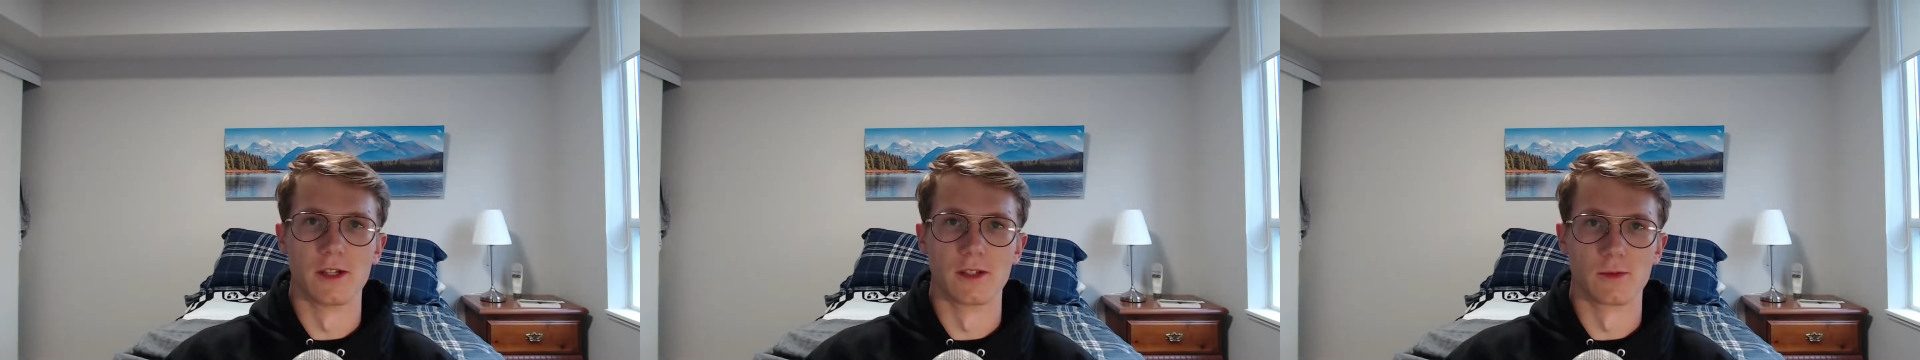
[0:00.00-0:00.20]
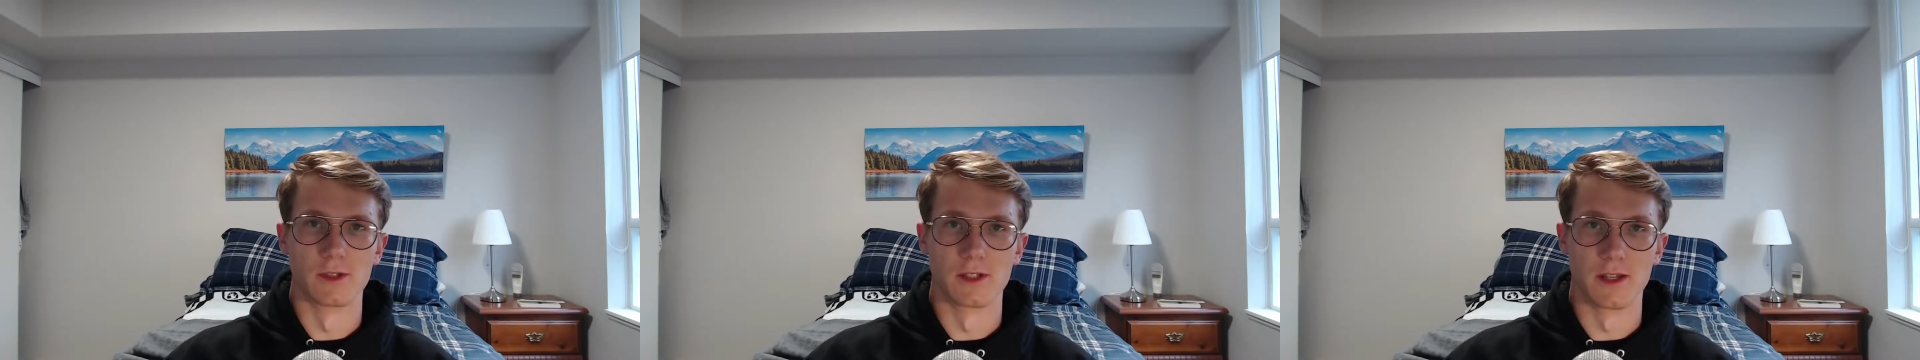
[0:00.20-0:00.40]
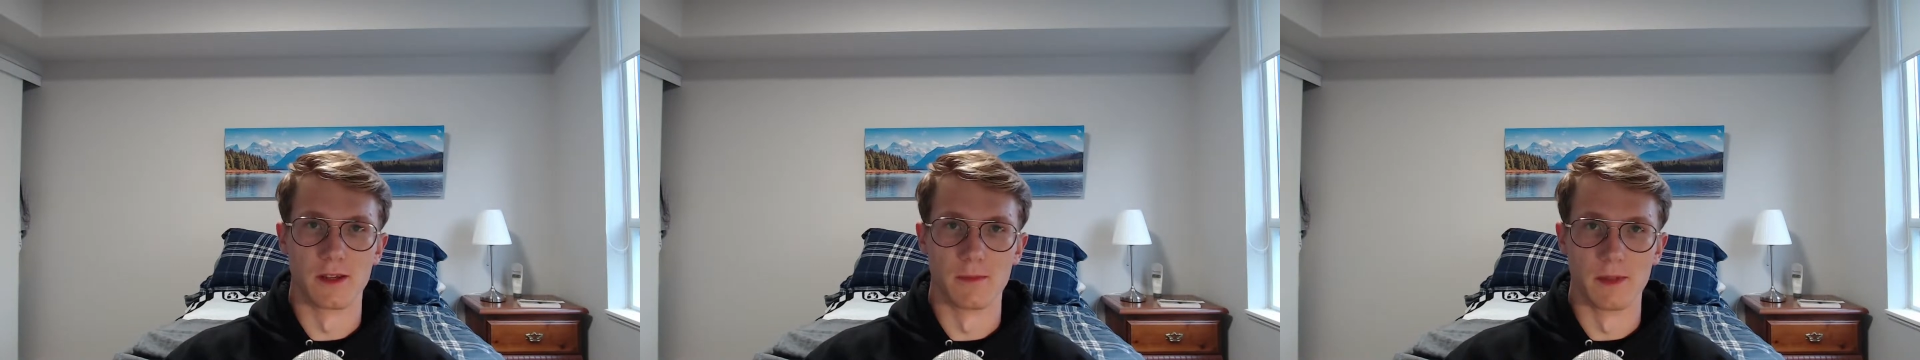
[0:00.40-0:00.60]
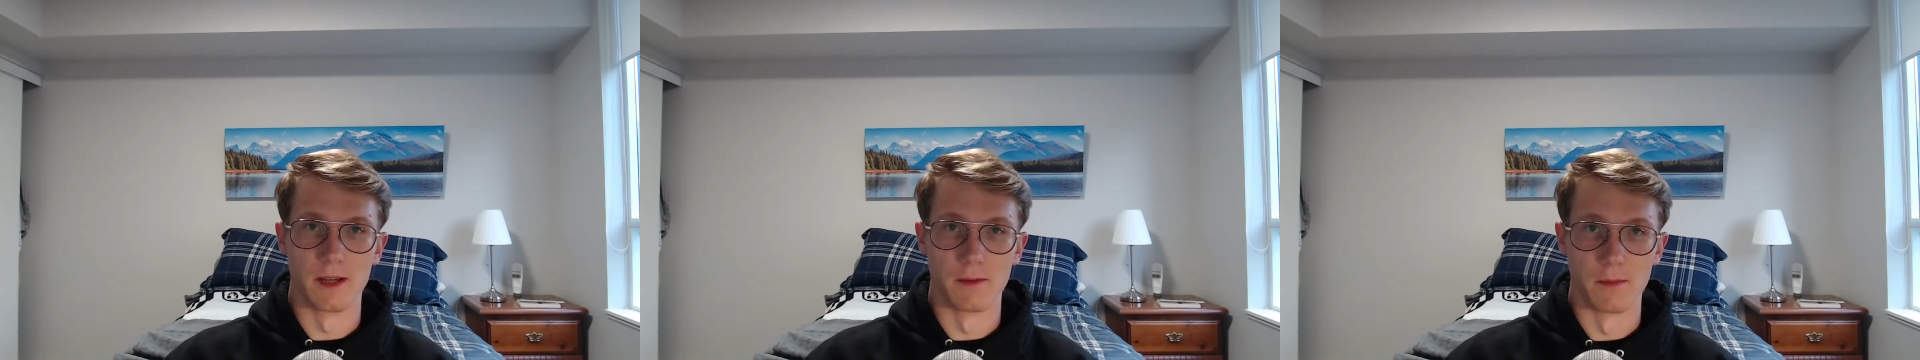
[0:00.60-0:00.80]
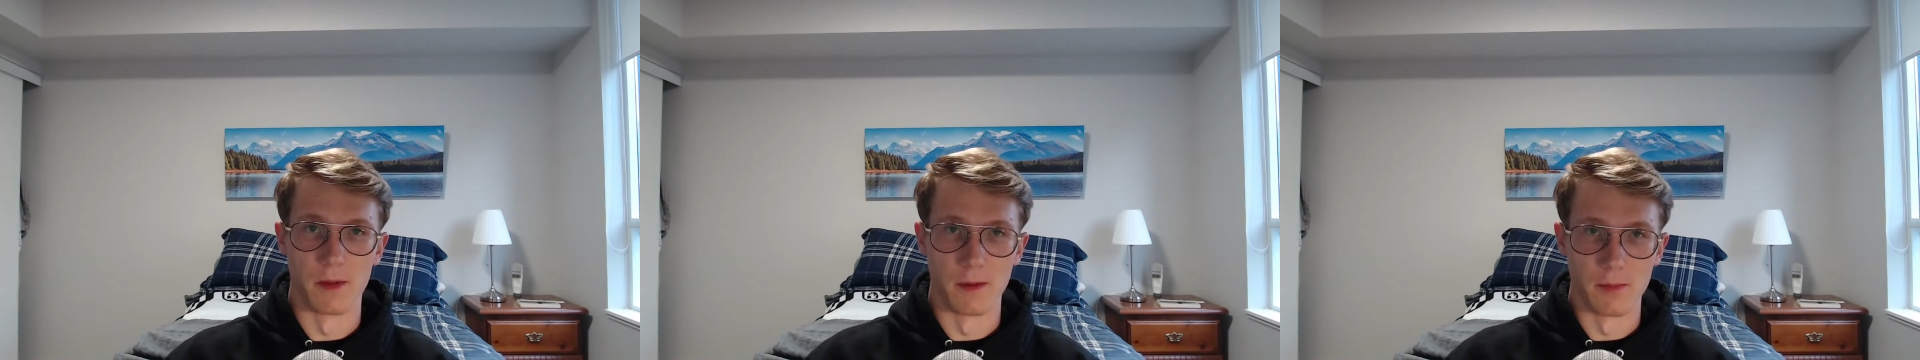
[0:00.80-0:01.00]
has once again
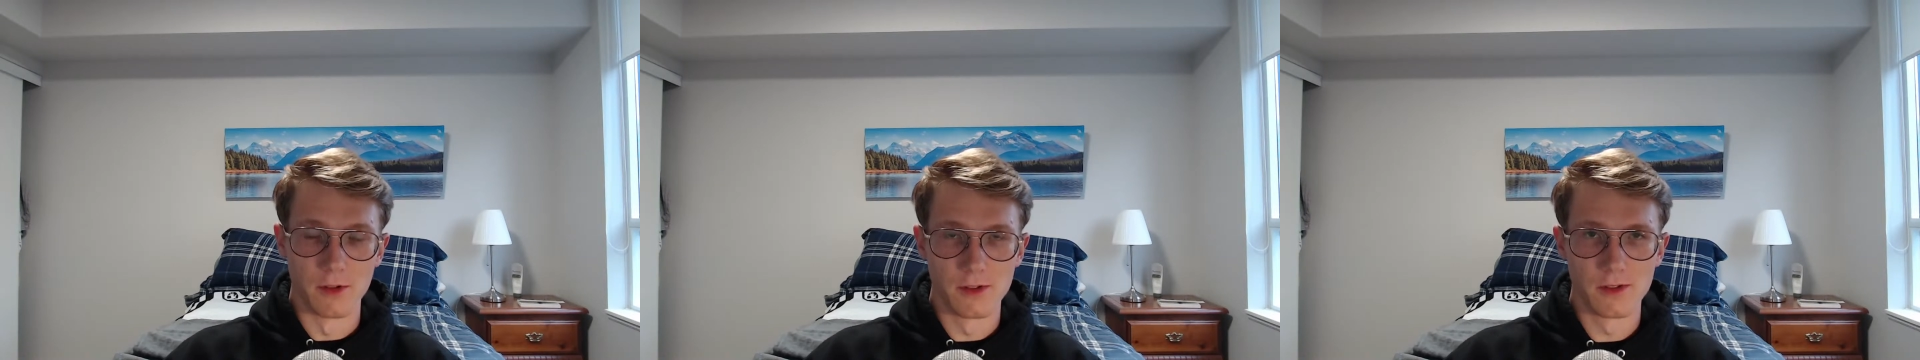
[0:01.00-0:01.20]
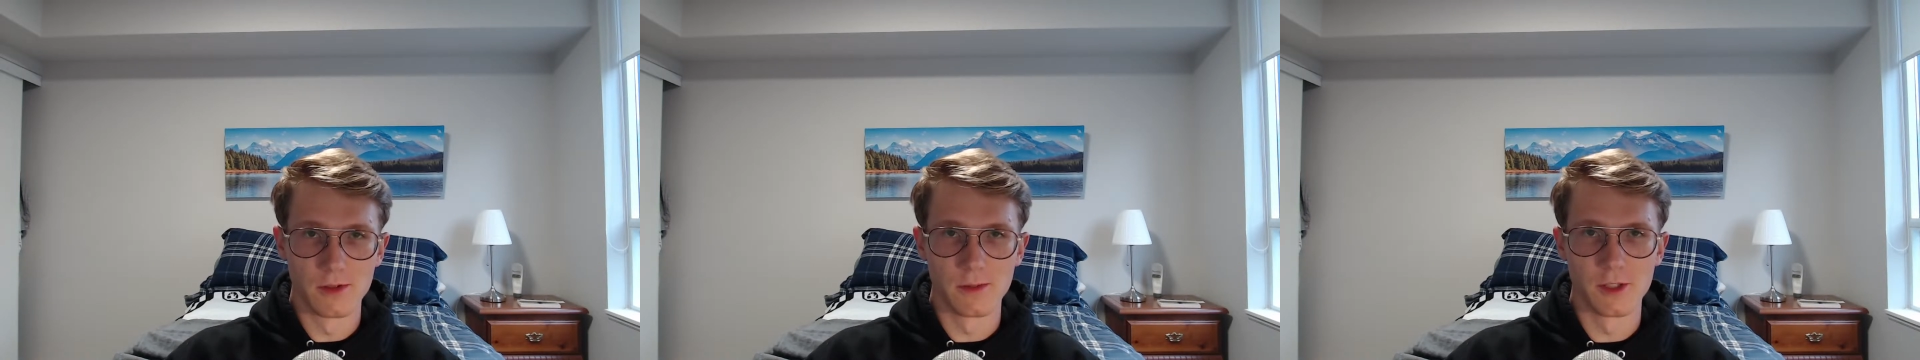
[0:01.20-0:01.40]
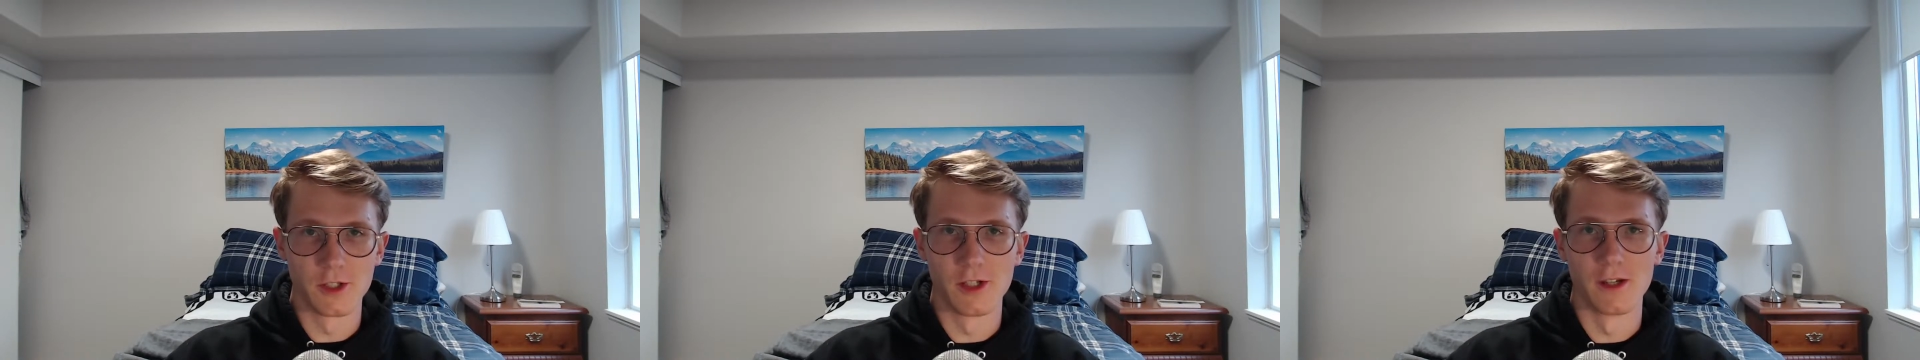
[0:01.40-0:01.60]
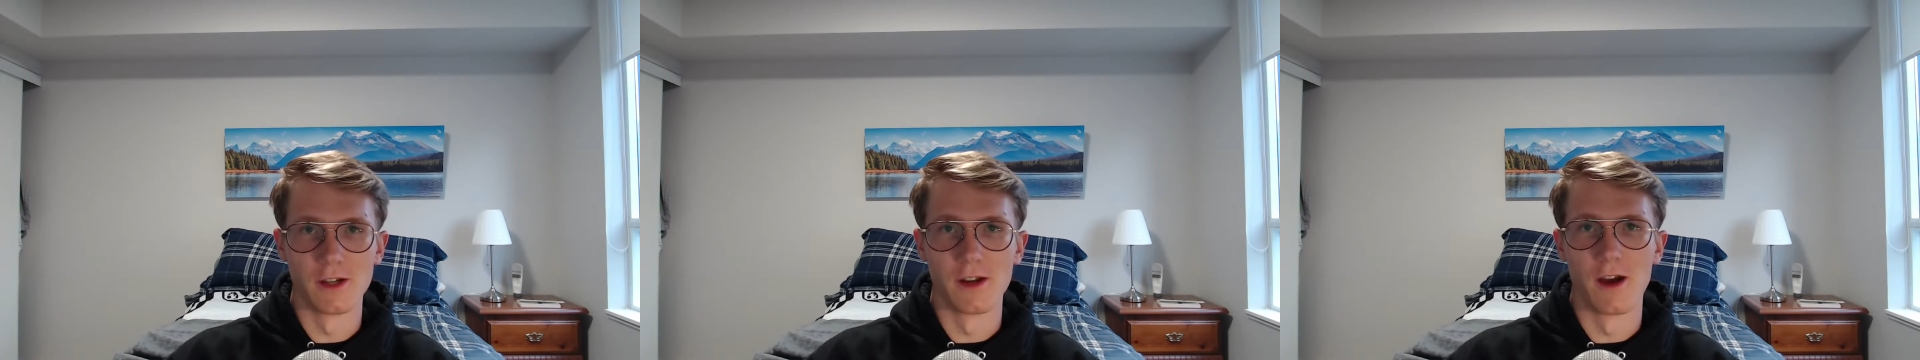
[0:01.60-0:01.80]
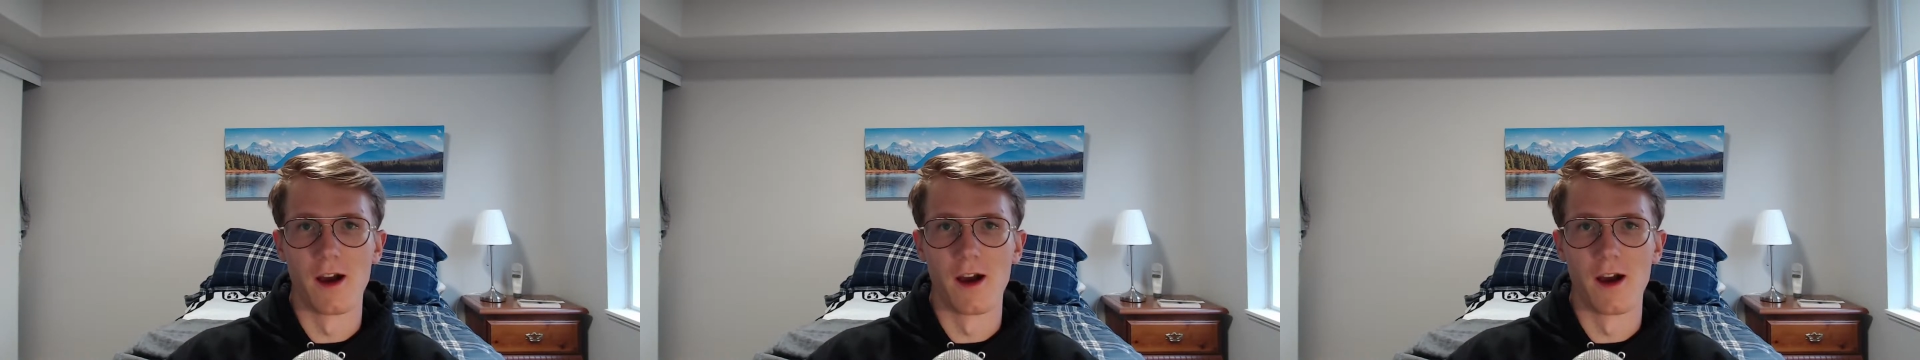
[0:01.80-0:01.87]
become my personal machine.